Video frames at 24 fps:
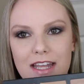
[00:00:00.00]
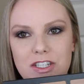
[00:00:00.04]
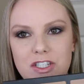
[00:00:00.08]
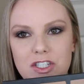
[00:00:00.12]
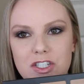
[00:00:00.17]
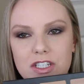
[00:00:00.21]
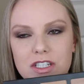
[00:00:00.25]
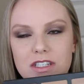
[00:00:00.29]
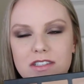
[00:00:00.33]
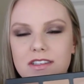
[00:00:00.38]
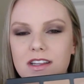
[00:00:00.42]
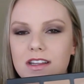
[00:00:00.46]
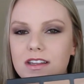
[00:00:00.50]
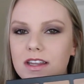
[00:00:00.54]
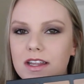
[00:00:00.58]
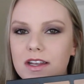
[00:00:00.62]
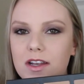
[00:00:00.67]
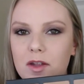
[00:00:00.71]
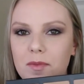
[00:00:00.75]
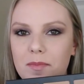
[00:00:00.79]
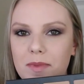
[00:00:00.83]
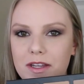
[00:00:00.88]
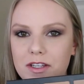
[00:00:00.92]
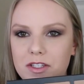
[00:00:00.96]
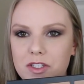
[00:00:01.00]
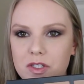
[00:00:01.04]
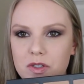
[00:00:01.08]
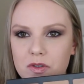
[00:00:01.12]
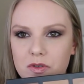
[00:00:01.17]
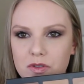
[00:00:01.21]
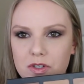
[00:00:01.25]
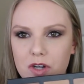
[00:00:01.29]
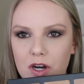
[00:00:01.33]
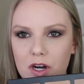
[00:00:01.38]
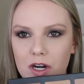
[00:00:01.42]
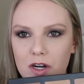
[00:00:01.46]
It's just a little bit
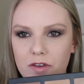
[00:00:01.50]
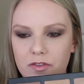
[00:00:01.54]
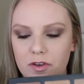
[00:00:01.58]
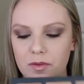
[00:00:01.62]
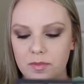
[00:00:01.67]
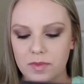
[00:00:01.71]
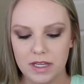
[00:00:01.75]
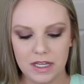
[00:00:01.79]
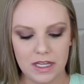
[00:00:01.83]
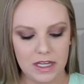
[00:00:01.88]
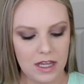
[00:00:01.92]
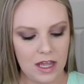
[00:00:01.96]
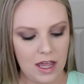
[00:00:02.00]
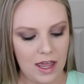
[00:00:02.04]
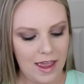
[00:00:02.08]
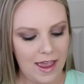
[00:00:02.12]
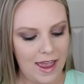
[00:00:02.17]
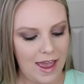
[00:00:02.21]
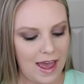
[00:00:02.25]
too dark for me.